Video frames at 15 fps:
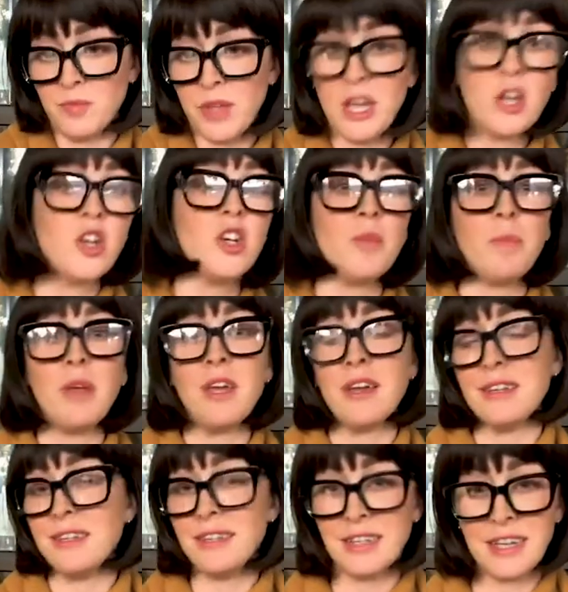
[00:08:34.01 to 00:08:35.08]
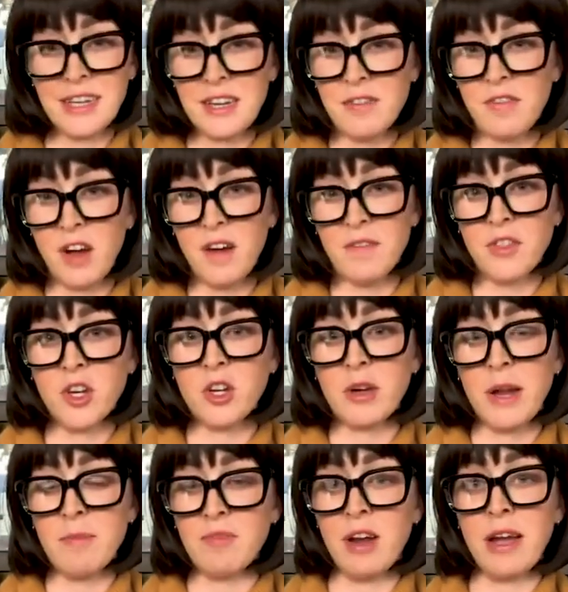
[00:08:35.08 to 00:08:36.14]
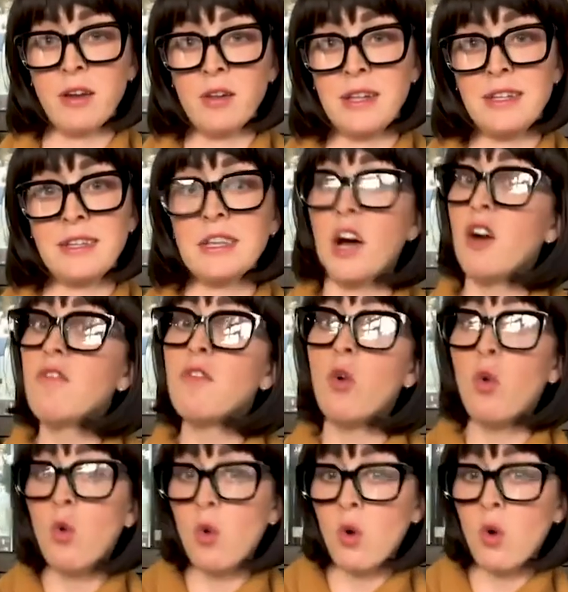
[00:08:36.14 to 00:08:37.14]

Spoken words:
It could be indicative of the grape varietal itself,